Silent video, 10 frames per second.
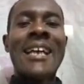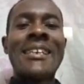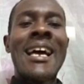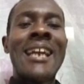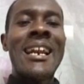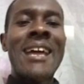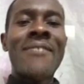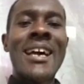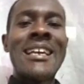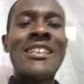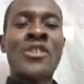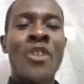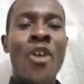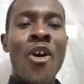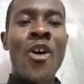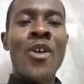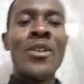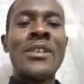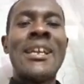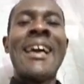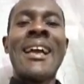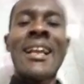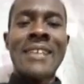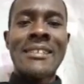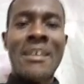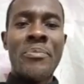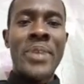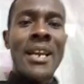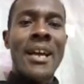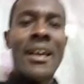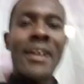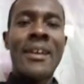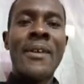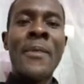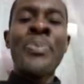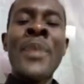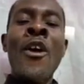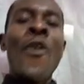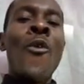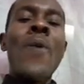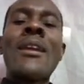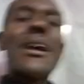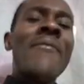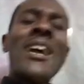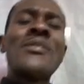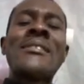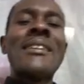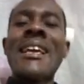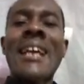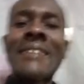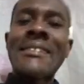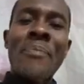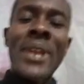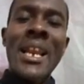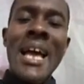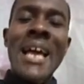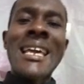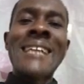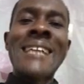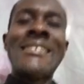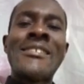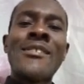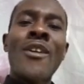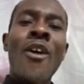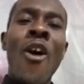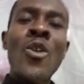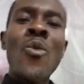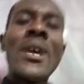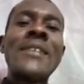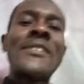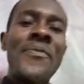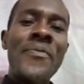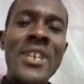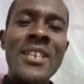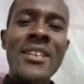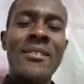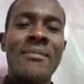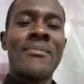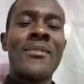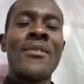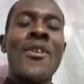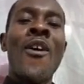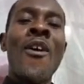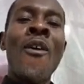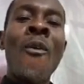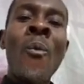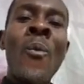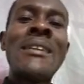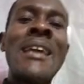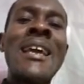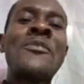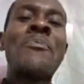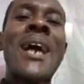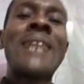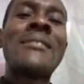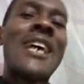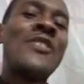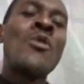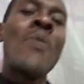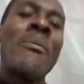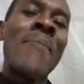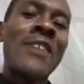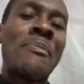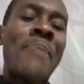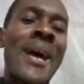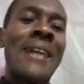Wherever you see the caterpillar, it is always feeding. With its biting and chewing mouth part, it is voraciously feeding on the leaves of